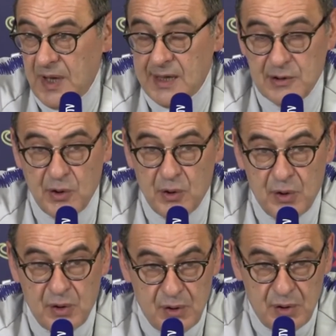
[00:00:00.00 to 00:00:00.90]
I don't
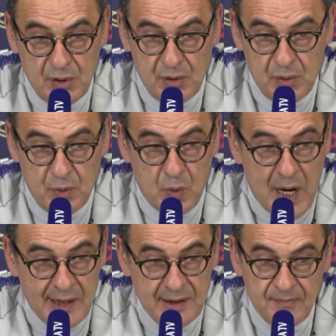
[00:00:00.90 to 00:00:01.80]
know
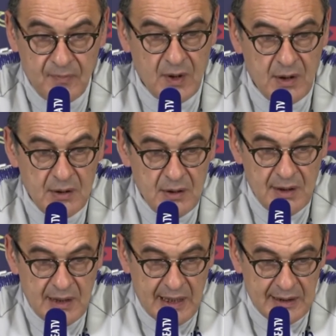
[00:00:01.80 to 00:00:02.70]
why
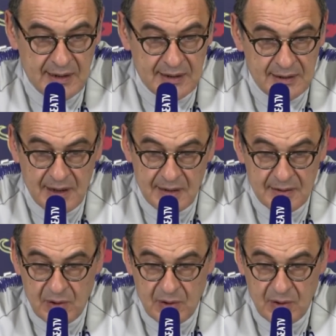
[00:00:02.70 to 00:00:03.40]
Edin